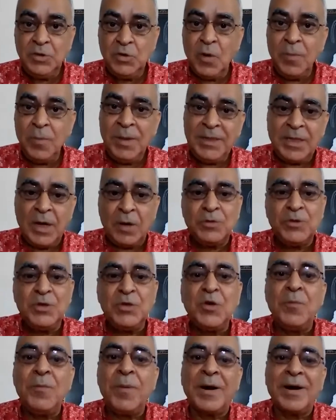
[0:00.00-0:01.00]
Jo milta usi
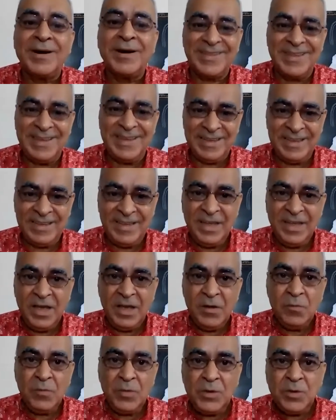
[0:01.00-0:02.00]
ko pakadte hai.
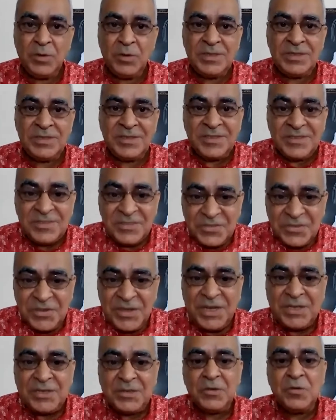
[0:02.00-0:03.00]
We don't
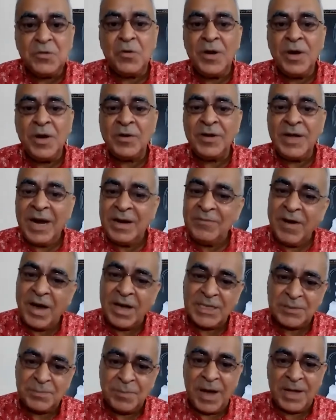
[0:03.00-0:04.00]
seek to go on an
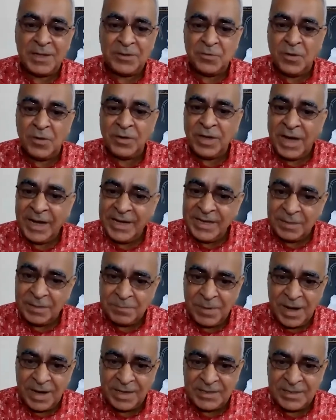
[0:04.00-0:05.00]
advanced path, one higher
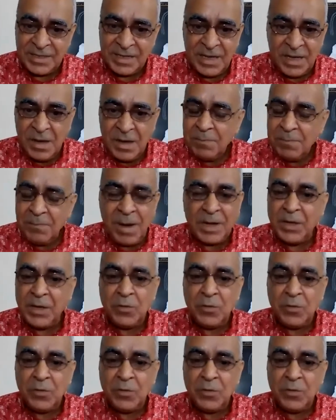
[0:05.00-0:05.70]
path.